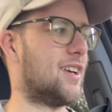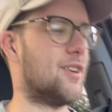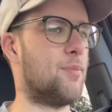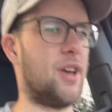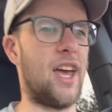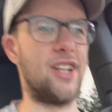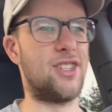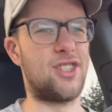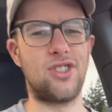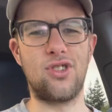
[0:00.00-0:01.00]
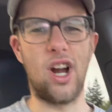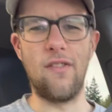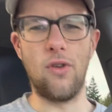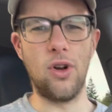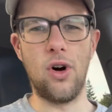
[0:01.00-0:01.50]
But yeah, just
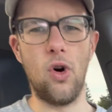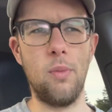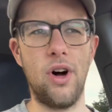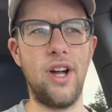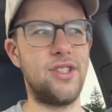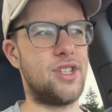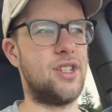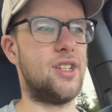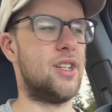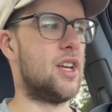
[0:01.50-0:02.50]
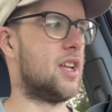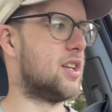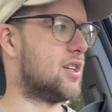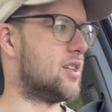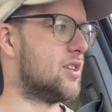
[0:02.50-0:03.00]
traveled a whole bunch and
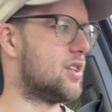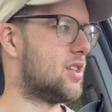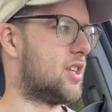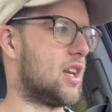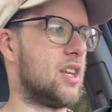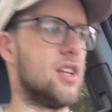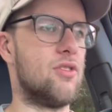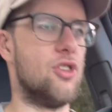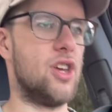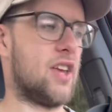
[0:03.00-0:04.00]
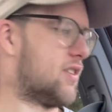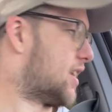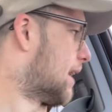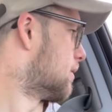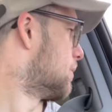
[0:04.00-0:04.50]
didn't really give a
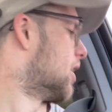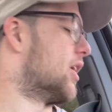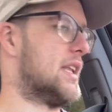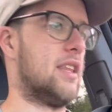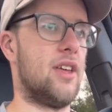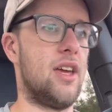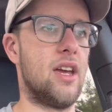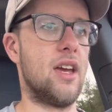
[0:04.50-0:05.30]
damn about anything